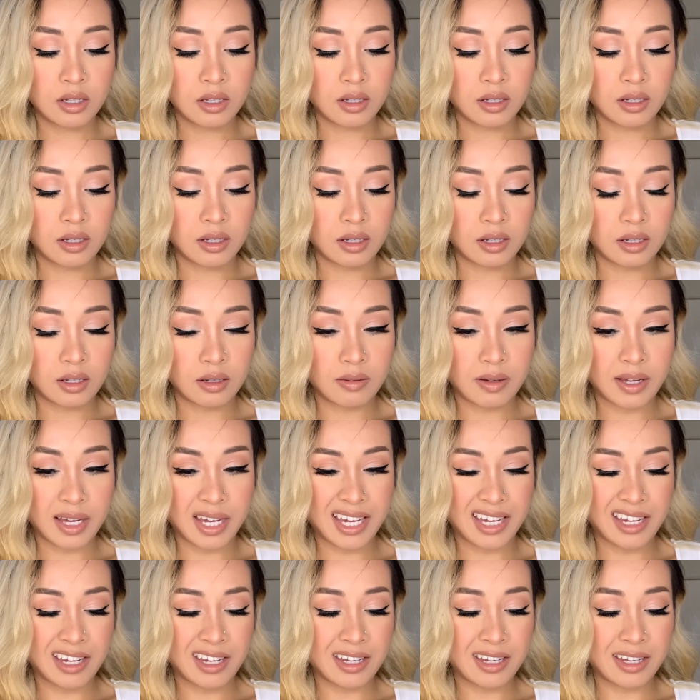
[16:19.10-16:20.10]

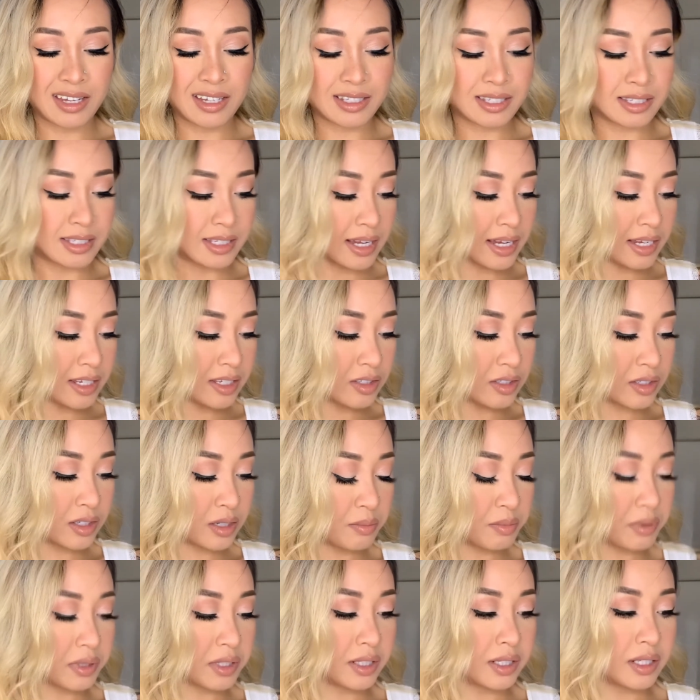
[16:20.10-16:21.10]
I guess I
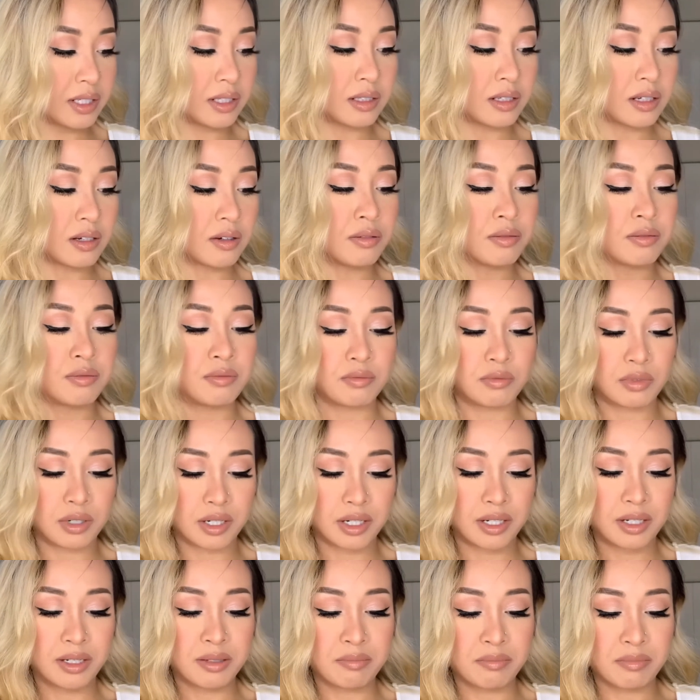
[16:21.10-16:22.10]
typically love
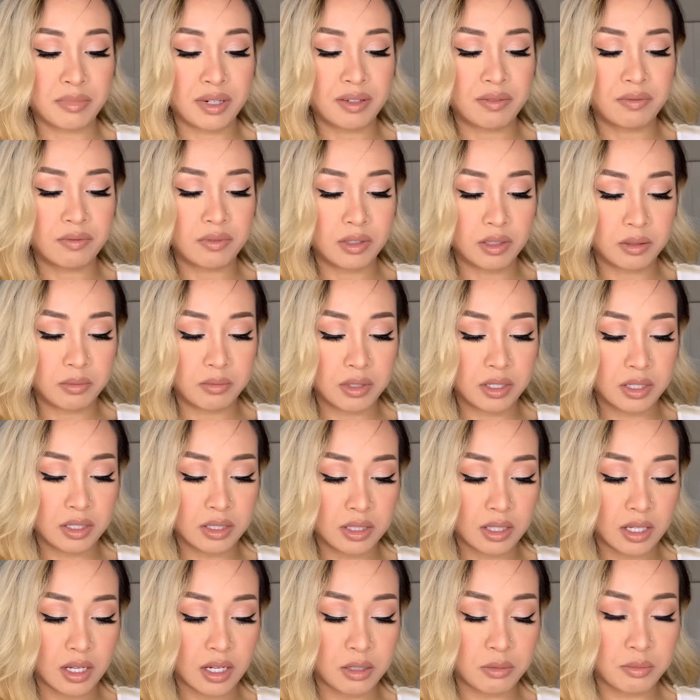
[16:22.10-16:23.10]
wearing my voluminous
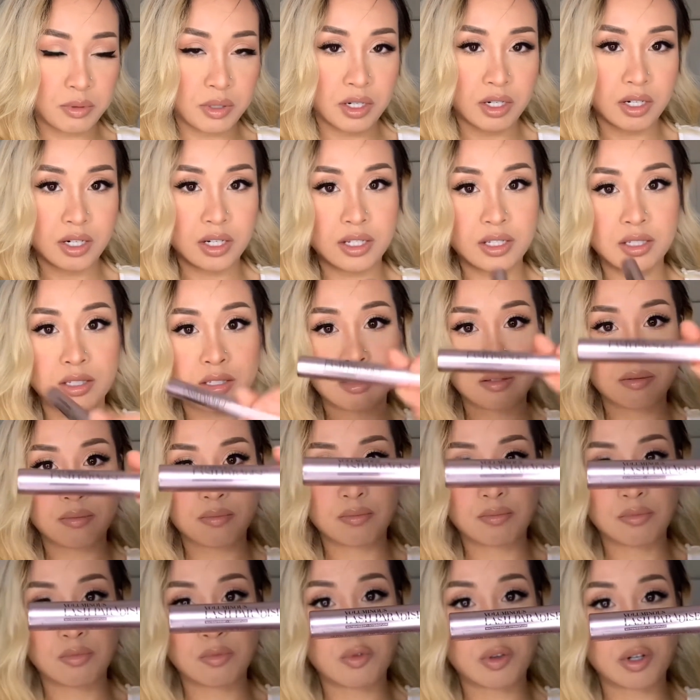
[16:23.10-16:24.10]
Lash Paradise
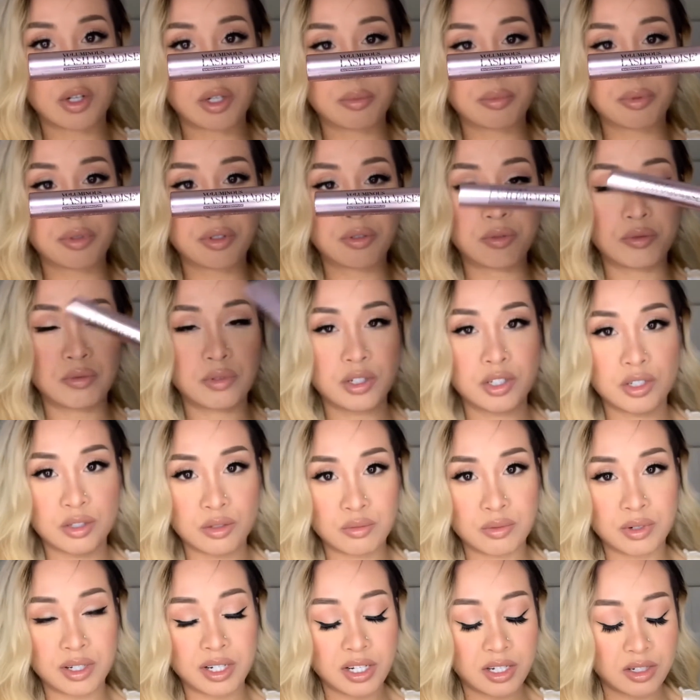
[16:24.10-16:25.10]
waterproof, which is
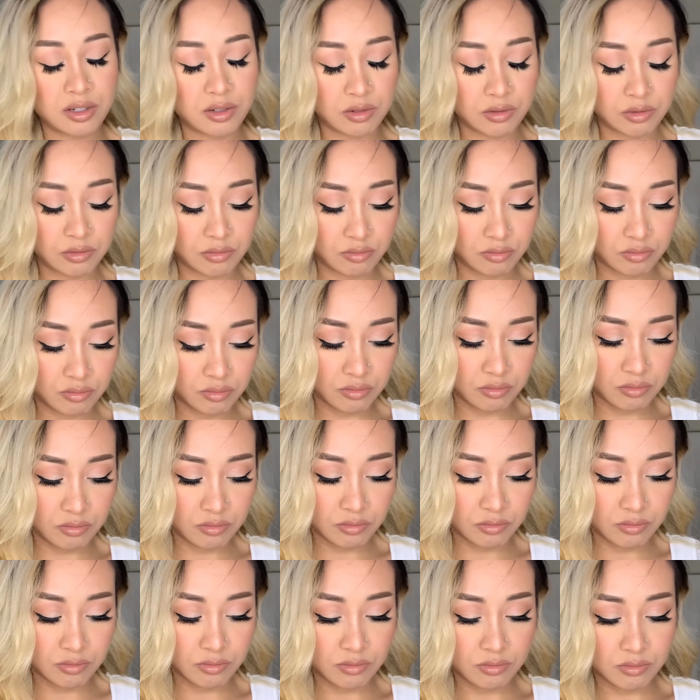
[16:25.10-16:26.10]
what I do
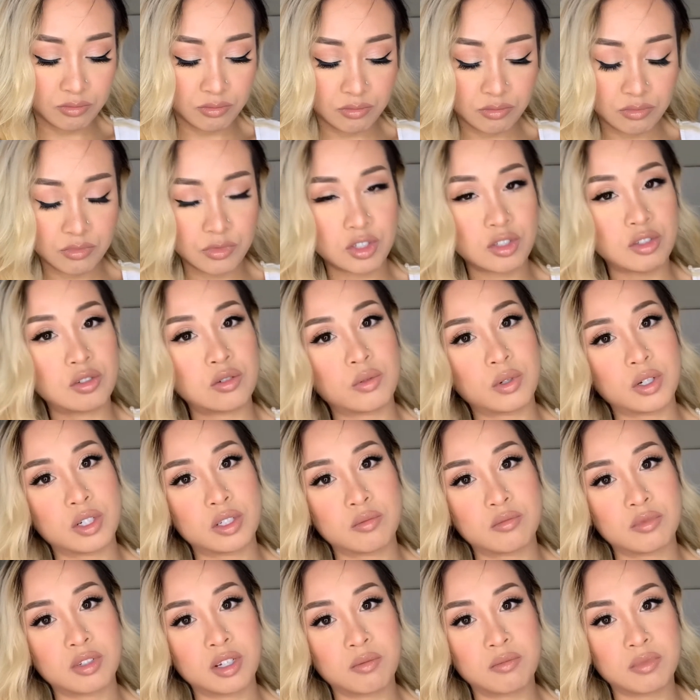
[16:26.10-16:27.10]
still wear
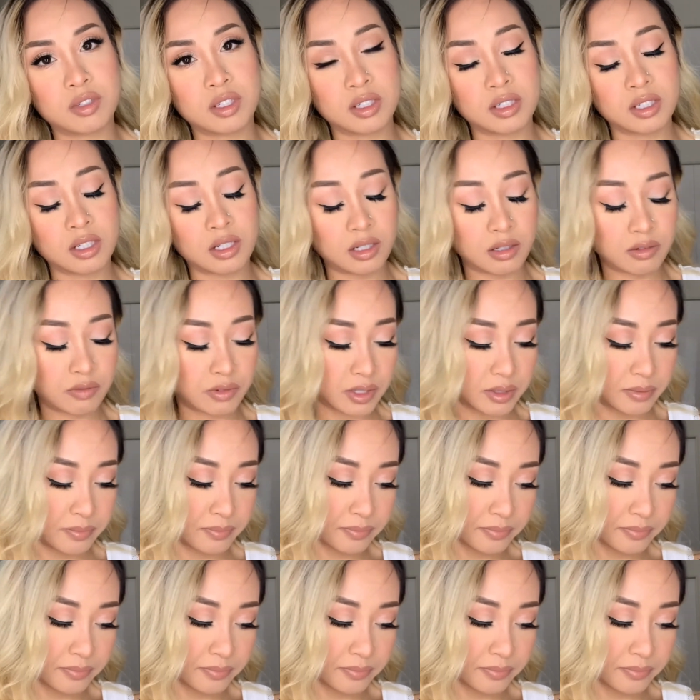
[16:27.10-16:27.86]
sometimes because I love it.